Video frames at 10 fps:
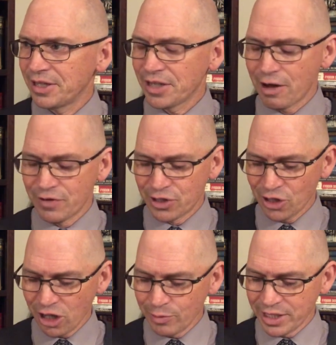of his
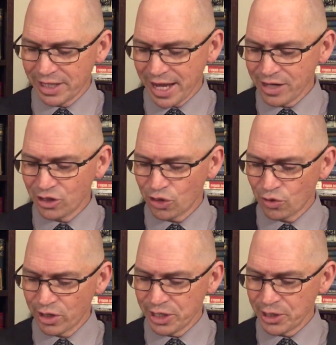Solomon Kane
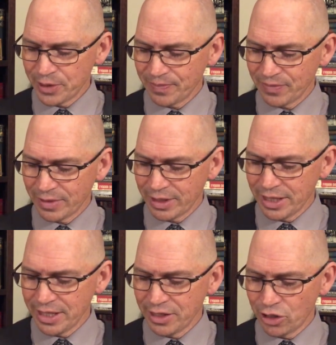stories,
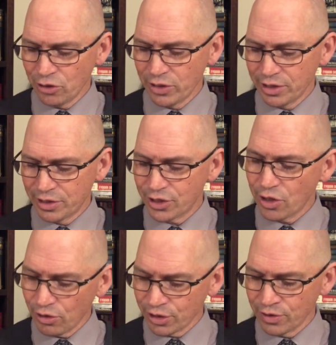he included
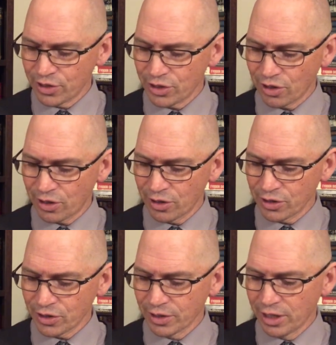Skulls in the
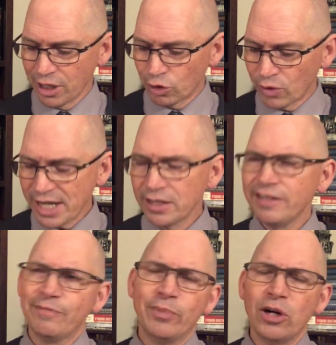Stars, Rattle
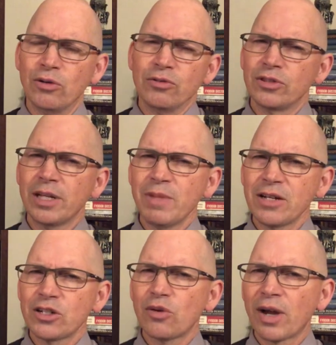of Bones. I'm not
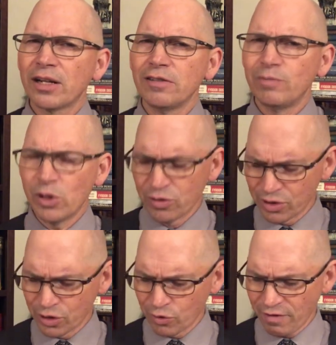sure Rattle of Bones
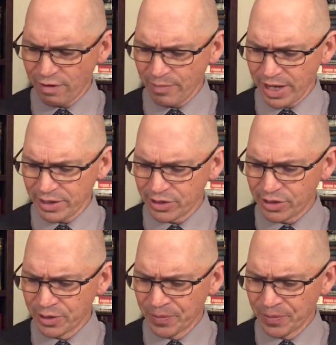is one of the best.